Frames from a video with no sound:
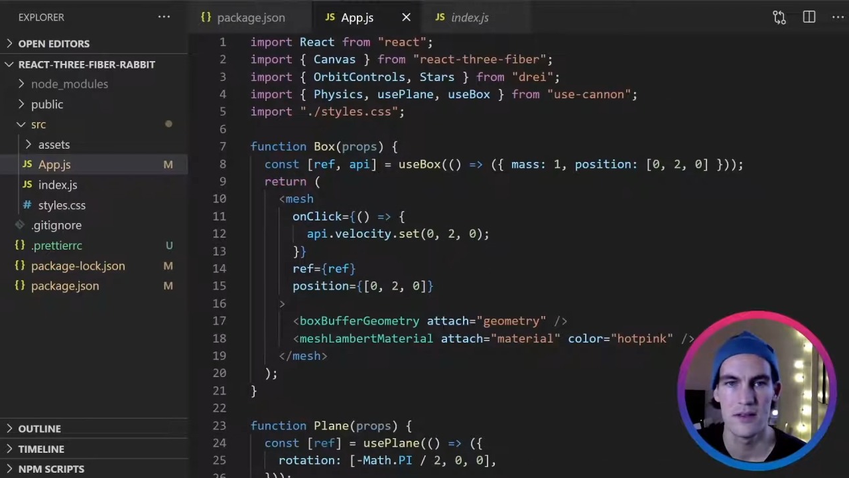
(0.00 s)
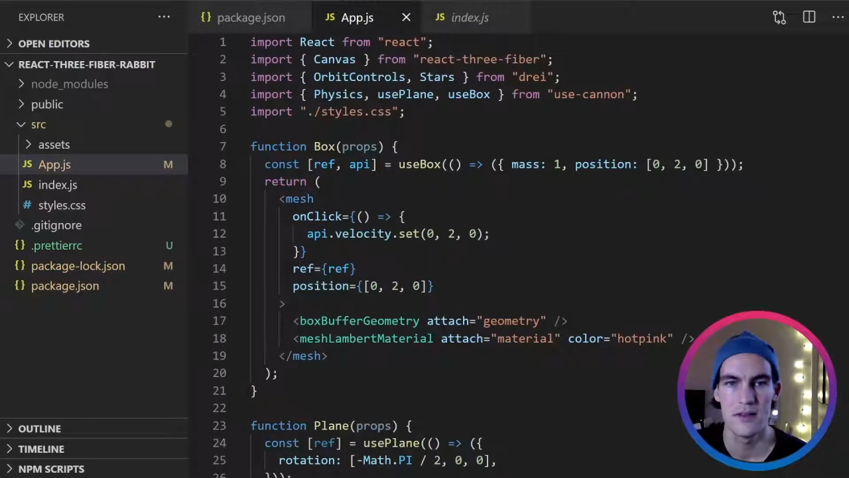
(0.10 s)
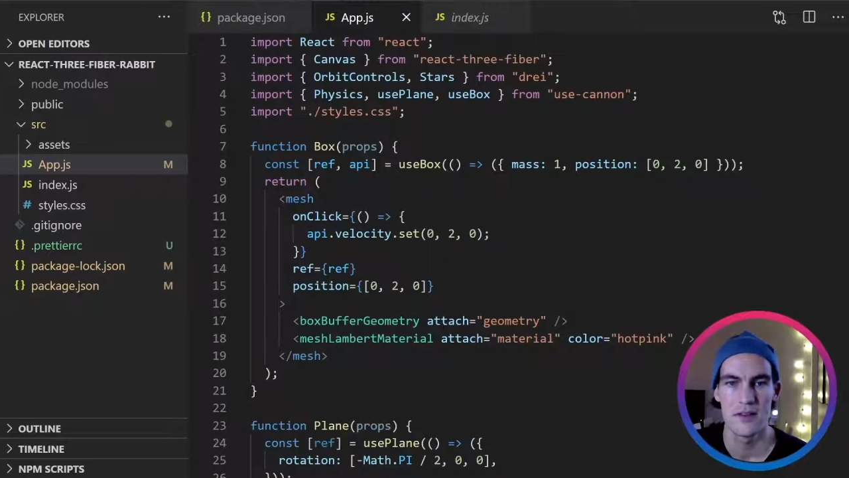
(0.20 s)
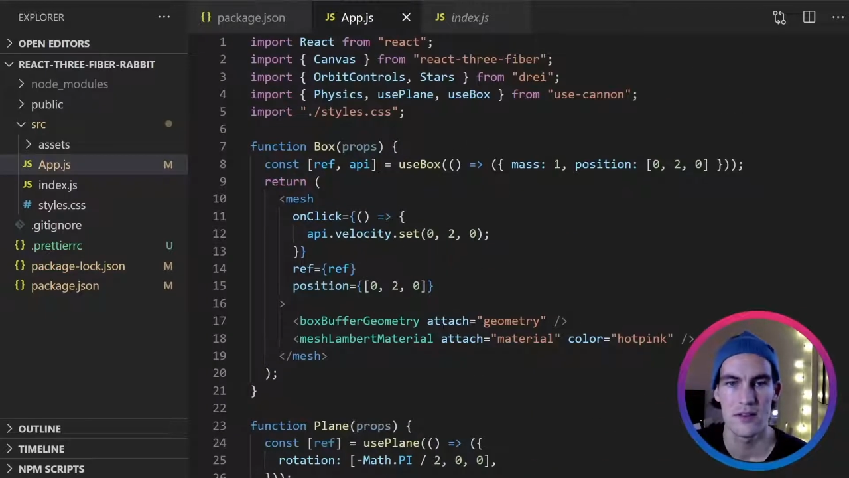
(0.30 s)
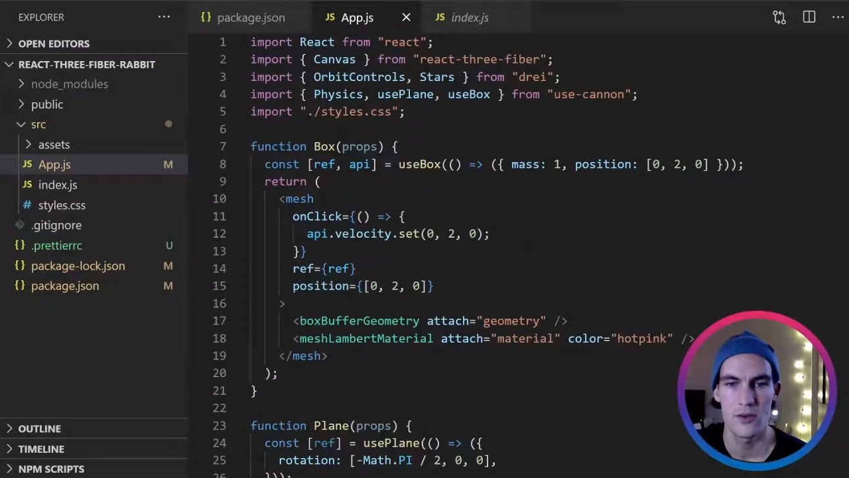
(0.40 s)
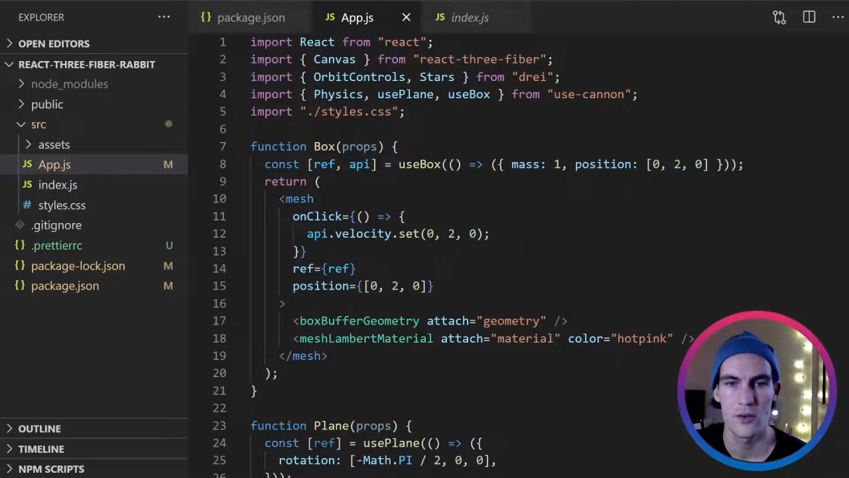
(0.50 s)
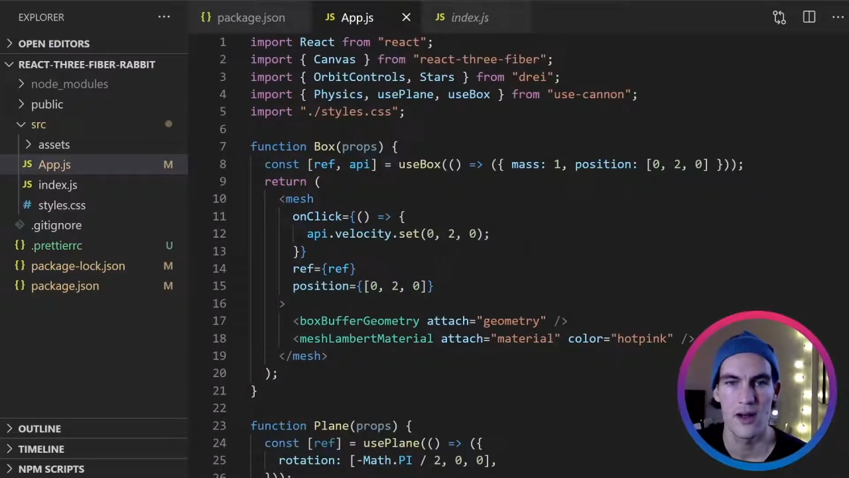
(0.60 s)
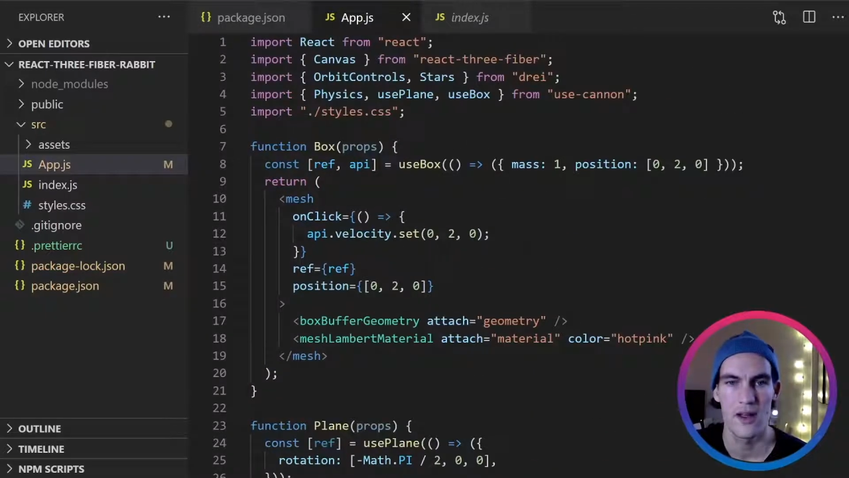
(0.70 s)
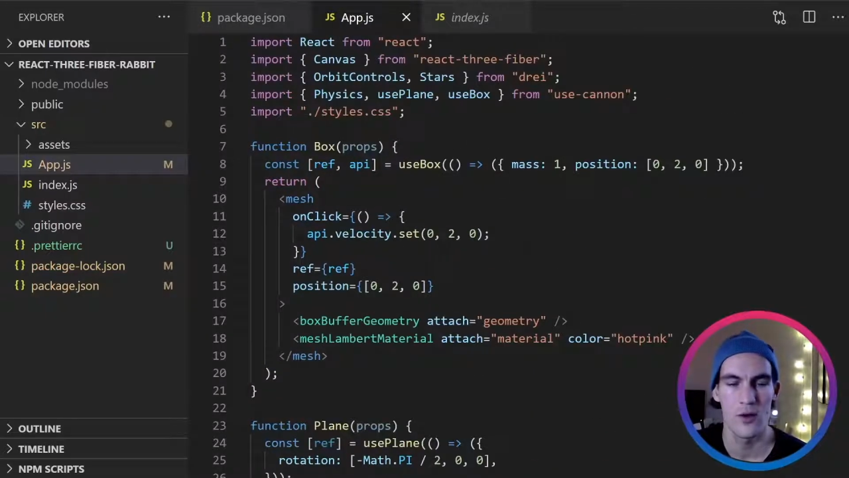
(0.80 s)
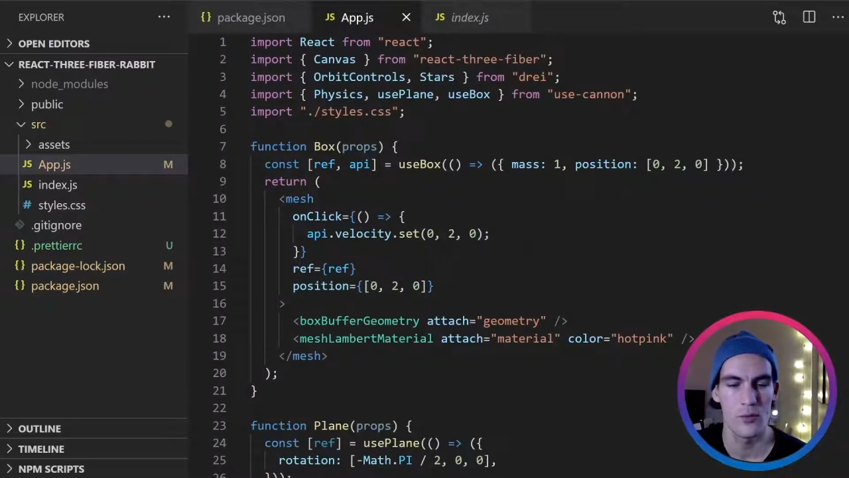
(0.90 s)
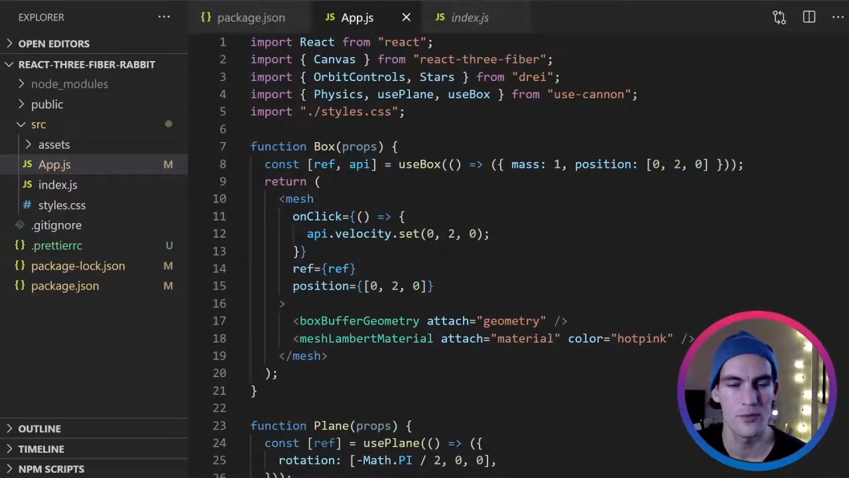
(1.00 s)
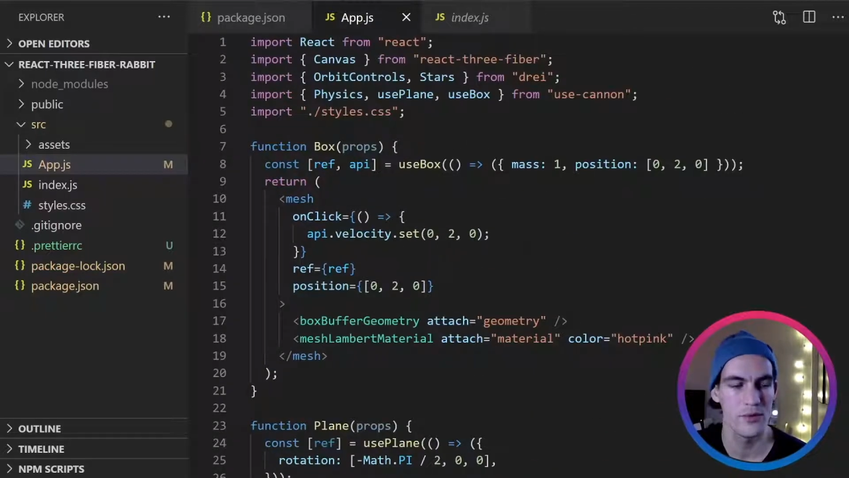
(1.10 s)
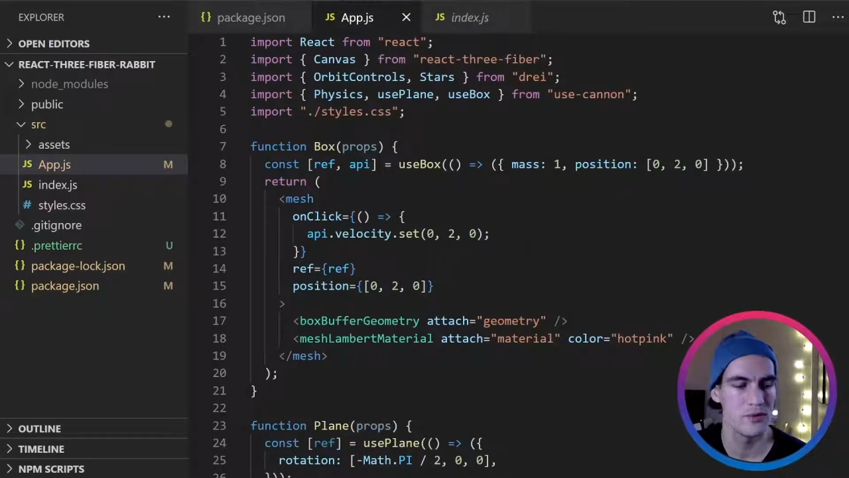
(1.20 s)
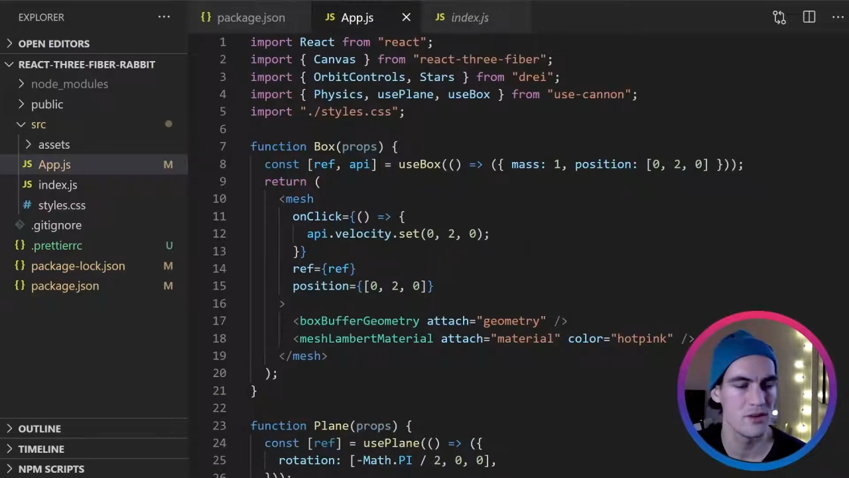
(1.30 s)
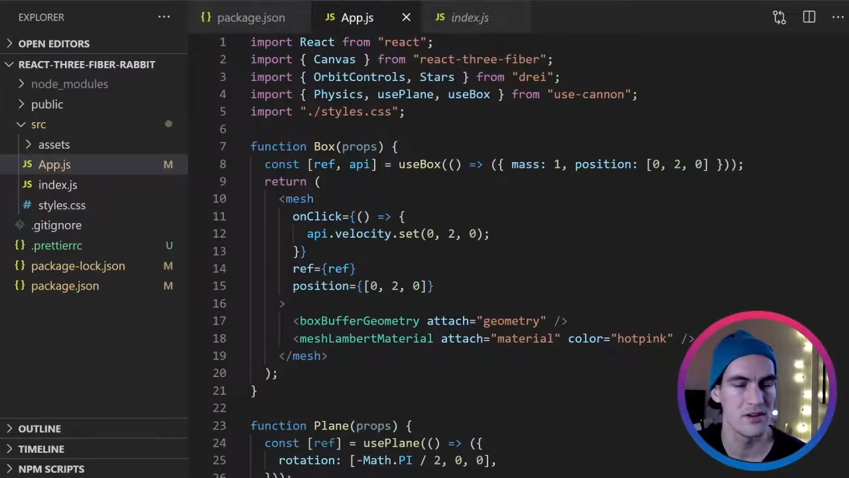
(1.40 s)
So I hope
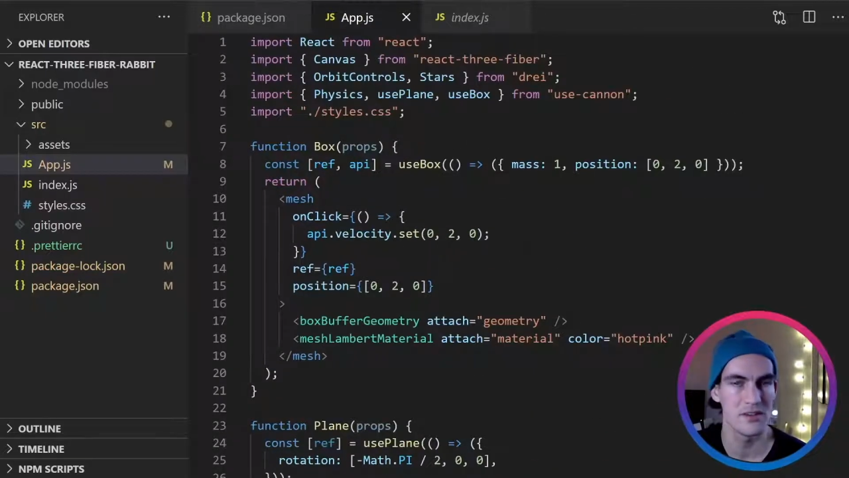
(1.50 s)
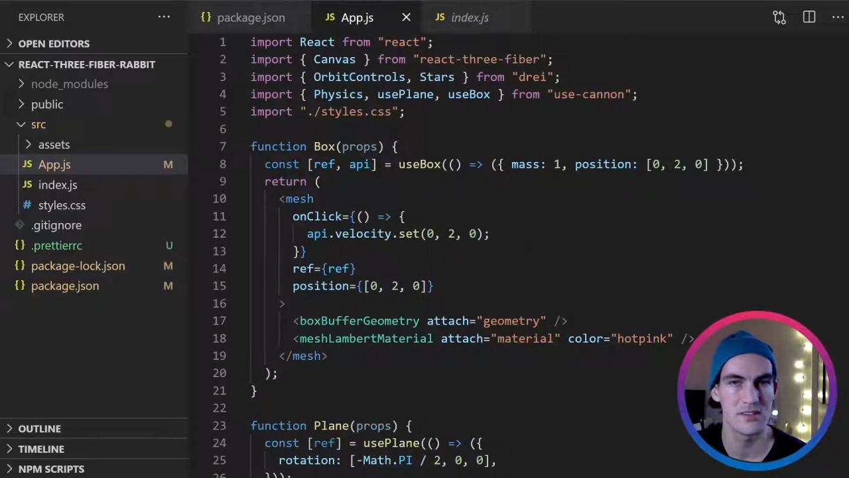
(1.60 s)
you learned